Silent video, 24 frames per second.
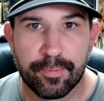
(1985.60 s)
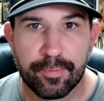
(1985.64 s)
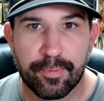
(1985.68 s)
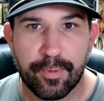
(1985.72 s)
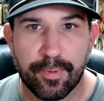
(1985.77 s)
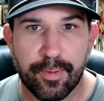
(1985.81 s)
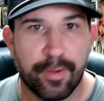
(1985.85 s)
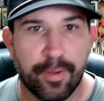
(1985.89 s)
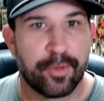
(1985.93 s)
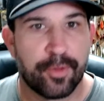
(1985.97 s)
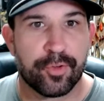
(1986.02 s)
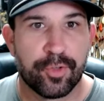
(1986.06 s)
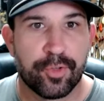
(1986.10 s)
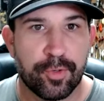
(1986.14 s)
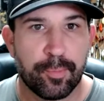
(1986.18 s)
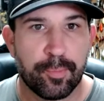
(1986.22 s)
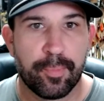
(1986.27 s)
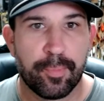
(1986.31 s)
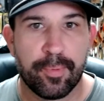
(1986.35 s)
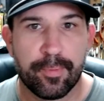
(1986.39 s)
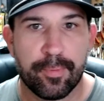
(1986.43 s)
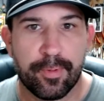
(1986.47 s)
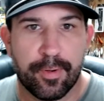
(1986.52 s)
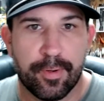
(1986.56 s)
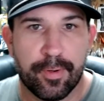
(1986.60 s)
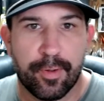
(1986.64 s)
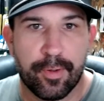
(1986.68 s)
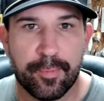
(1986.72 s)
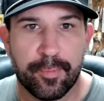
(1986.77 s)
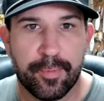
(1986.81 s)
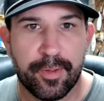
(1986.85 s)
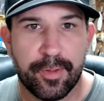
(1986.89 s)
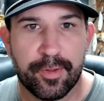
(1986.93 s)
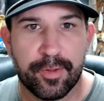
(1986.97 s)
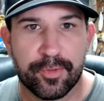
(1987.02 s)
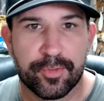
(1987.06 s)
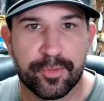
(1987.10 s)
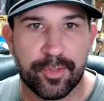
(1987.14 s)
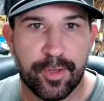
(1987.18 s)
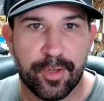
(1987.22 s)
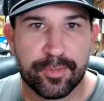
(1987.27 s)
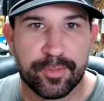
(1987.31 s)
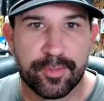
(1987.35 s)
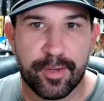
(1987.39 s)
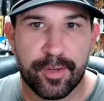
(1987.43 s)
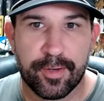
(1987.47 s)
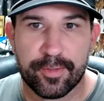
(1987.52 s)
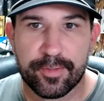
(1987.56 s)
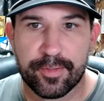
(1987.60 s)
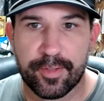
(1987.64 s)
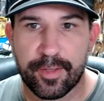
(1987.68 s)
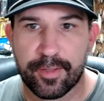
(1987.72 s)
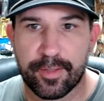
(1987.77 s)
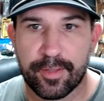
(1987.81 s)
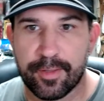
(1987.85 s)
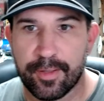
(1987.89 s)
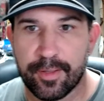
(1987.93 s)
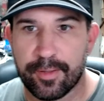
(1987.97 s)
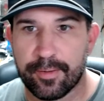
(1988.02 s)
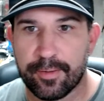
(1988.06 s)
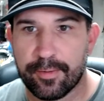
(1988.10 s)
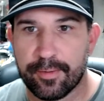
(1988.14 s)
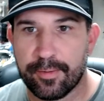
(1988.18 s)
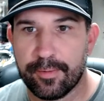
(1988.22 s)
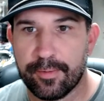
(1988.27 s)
And it shouldn't be, you know what I mean? It sucks that it's like that.